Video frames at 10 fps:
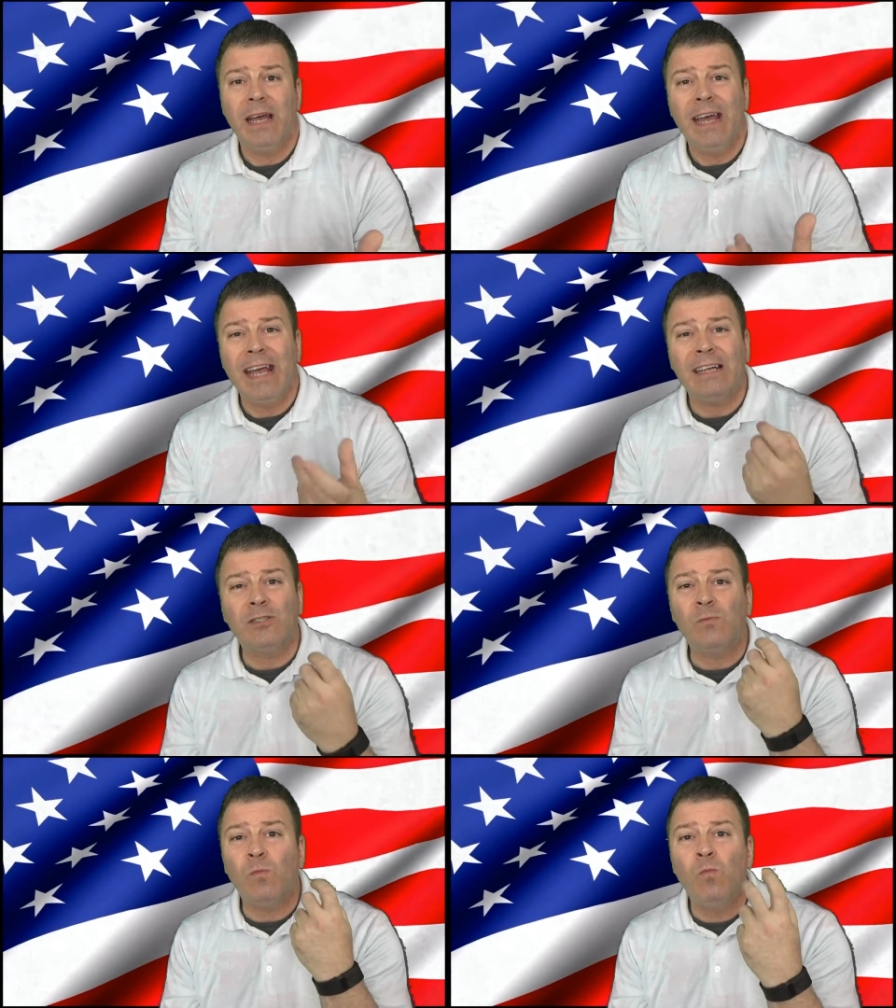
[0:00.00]
He had
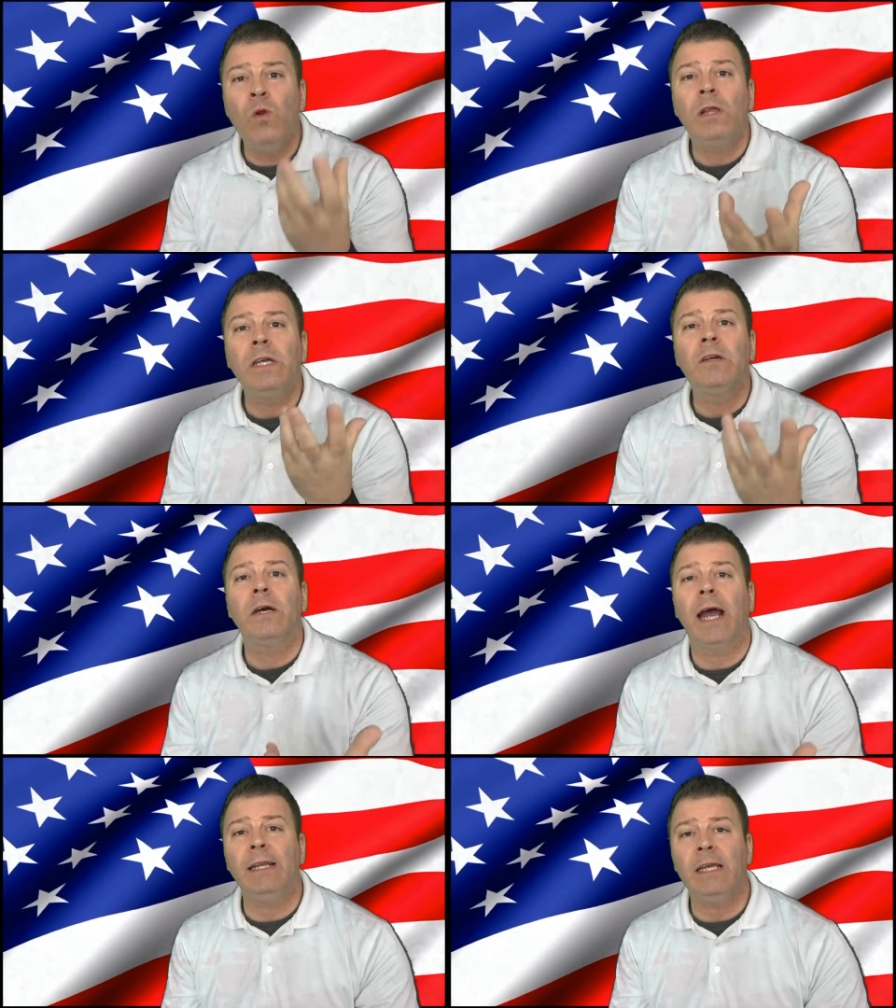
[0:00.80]
some really good
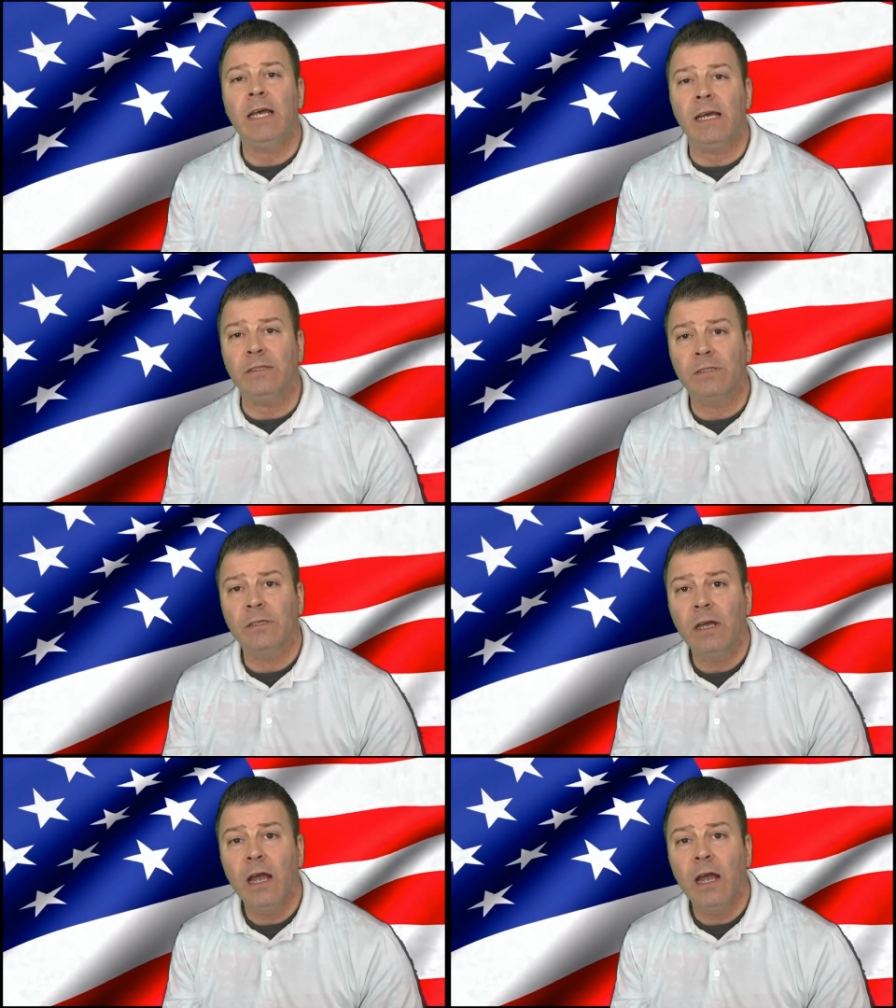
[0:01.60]
ideas.